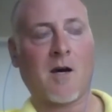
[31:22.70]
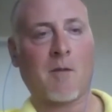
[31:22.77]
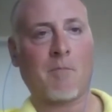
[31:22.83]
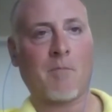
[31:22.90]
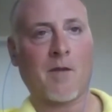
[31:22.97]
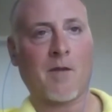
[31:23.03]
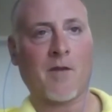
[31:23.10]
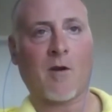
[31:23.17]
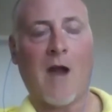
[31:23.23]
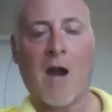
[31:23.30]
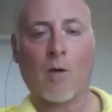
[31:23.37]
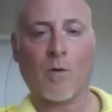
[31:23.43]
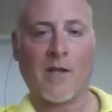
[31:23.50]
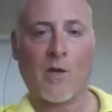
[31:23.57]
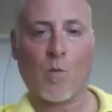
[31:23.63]
their
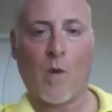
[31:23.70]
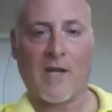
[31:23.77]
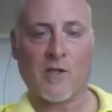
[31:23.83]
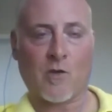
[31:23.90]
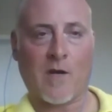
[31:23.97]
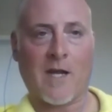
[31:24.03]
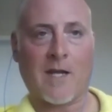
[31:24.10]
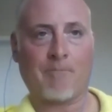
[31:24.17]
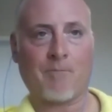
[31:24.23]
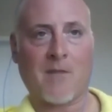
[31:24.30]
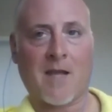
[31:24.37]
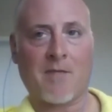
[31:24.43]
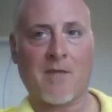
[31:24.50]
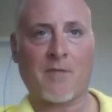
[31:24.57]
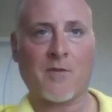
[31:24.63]
hourly wage rate,
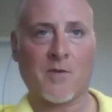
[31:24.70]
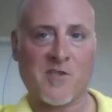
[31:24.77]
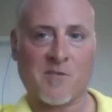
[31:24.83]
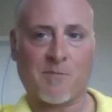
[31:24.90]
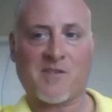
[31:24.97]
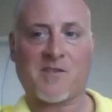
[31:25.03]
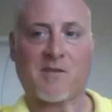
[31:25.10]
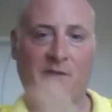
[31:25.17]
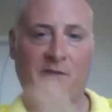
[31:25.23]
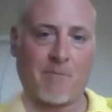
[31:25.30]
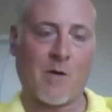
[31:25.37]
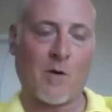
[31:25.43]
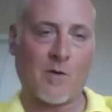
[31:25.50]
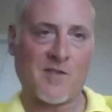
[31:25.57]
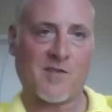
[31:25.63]
and then there's specific
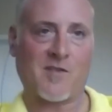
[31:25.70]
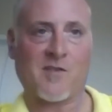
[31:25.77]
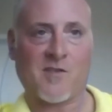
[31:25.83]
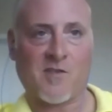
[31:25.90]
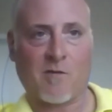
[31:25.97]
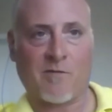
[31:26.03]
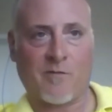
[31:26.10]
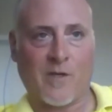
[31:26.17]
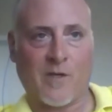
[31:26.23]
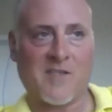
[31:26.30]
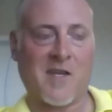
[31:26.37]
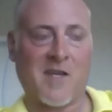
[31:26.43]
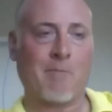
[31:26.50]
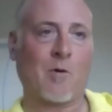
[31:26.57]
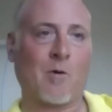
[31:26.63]
bonuses. So for
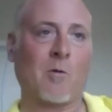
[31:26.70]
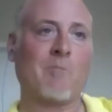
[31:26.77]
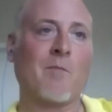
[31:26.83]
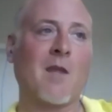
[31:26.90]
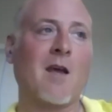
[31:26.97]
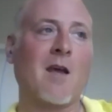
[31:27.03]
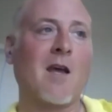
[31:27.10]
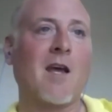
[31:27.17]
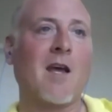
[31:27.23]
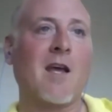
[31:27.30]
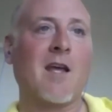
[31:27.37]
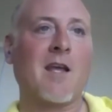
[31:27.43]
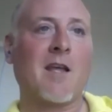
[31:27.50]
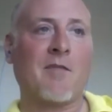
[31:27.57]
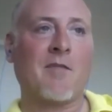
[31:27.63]
example,
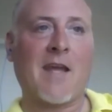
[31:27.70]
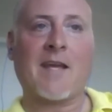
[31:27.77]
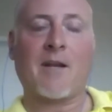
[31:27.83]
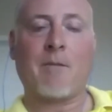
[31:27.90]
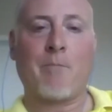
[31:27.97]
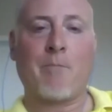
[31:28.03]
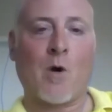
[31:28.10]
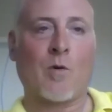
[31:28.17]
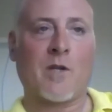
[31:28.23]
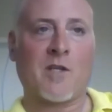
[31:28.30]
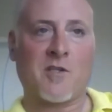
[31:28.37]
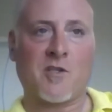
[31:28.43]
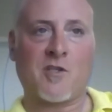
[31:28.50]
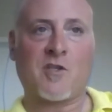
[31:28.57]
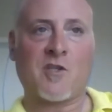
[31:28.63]
they get a bonus
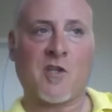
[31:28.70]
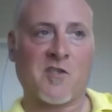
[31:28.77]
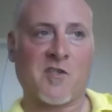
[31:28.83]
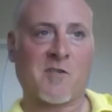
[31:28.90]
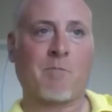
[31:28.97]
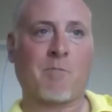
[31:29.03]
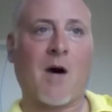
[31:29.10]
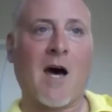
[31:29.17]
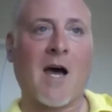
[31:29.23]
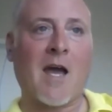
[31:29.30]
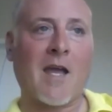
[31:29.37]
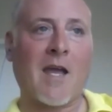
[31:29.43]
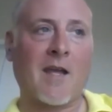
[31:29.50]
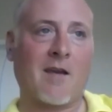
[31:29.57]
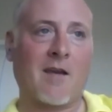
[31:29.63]
just
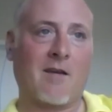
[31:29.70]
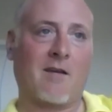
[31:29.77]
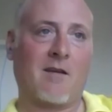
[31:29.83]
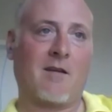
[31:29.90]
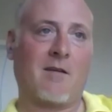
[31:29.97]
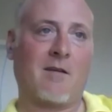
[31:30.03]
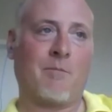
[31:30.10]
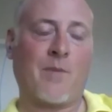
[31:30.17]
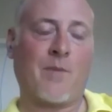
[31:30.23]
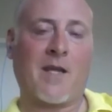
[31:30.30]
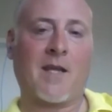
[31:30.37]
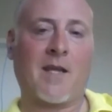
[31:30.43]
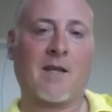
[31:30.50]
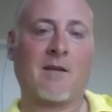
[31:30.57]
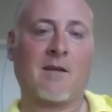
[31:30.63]
by
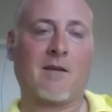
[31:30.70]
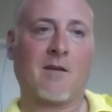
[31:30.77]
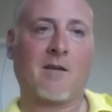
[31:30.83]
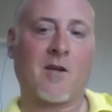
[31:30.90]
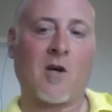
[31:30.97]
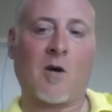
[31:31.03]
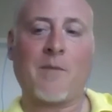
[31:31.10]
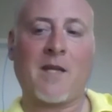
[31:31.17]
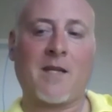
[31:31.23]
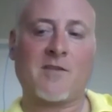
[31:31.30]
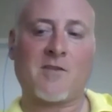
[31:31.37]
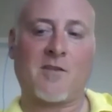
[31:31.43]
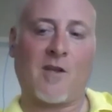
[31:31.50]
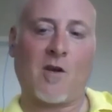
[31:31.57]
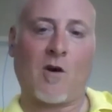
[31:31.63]
coming into
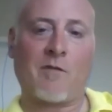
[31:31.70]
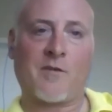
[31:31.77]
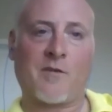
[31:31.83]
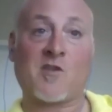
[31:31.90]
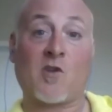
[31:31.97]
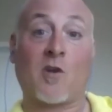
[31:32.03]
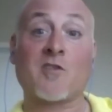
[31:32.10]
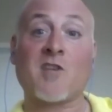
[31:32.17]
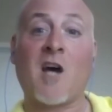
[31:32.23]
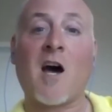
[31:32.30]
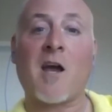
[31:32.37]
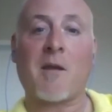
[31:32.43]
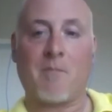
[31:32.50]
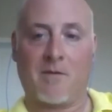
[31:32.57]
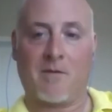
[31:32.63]
the office on
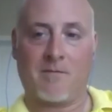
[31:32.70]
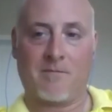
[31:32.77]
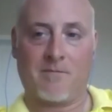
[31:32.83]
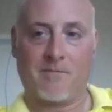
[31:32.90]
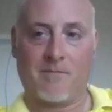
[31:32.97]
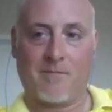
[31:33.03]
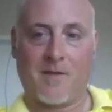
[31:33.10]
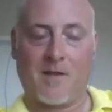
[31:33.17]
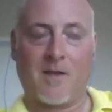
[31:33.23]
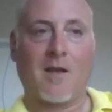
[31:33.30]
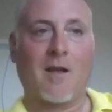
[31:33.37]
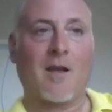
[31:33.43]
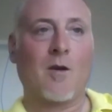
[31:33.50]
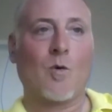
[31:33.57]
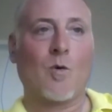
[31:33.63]
time.
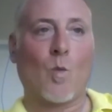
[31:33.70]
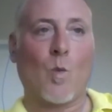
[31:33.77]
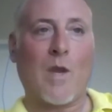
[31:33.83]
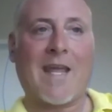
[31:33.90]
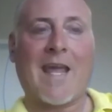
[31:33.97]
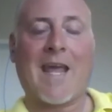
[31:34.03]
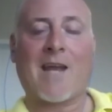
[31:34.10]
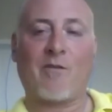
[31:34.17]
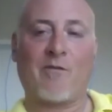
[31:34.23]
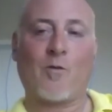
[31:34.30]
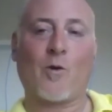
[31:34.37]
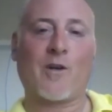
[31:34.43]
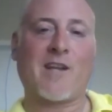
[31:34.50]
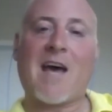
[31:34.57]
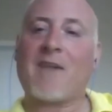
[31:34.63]
We can't
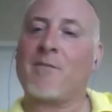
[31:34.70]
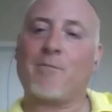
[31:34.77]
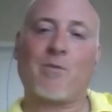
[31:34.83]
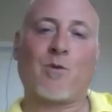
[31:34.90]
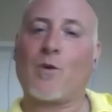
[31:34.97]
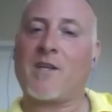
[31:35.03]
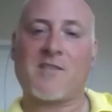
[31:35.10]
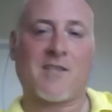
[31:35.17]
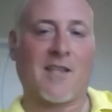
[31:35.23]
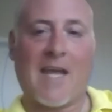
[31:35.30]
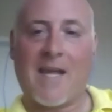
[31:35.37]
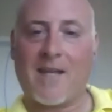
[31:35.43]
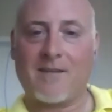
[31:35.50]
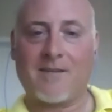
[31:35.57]
afford to have employees late.